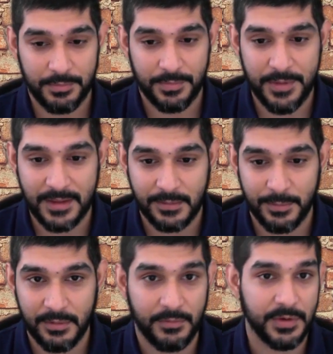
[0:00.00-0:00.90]
then that's a
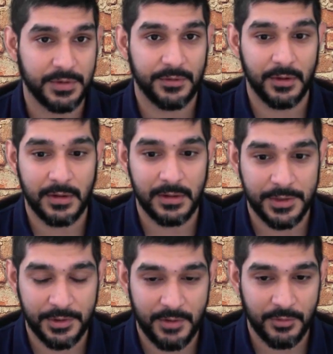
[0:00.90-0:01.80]
bit of a vicious circle
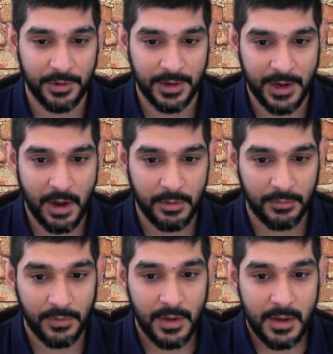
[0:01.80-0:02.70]
that you're never going to get out
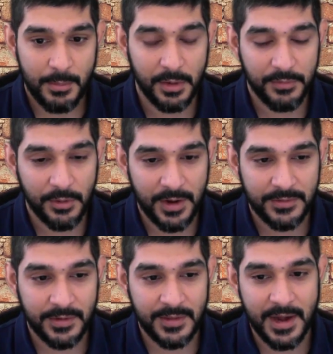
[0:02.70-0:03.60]
of. But if you're
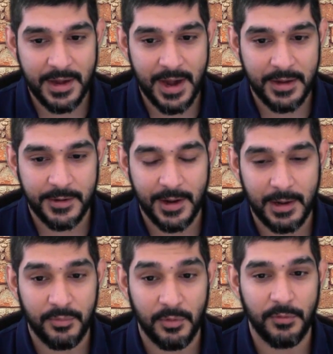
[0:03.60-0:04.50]
raising that debt to
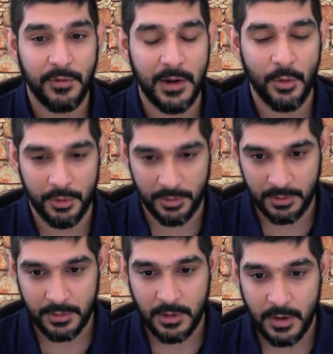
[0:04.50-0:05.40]
help fulfill an order,
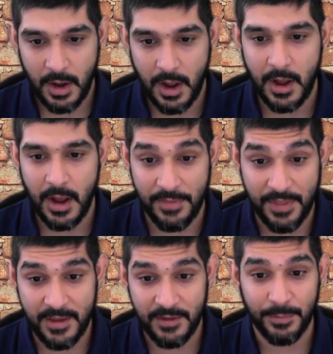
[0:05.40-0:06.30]
and
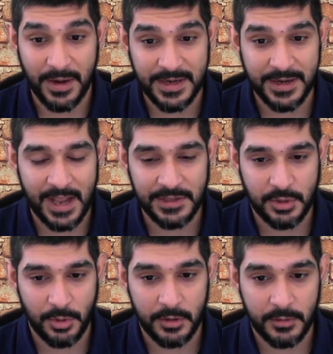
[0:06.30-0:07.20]
there is money
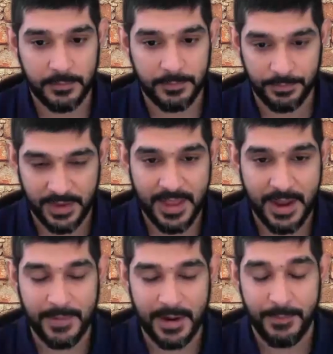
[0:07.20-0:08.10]
attached to it, then
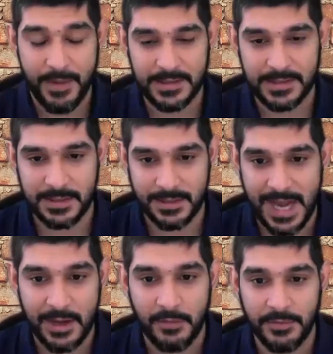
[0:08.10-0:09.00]
that it makes
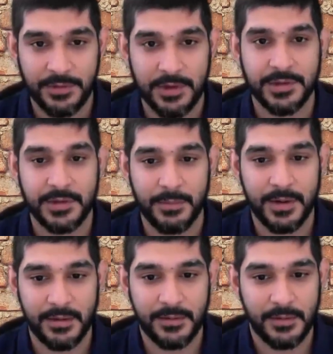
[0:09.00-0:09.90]
that conversation a
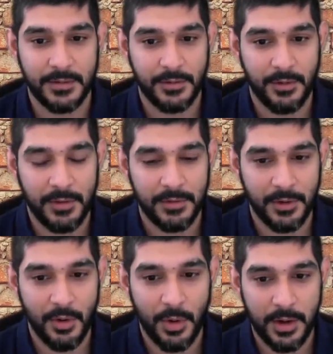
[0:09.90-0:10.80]
bit easier. You'd rather
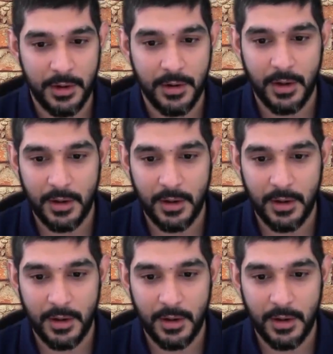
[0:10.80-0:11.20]
go and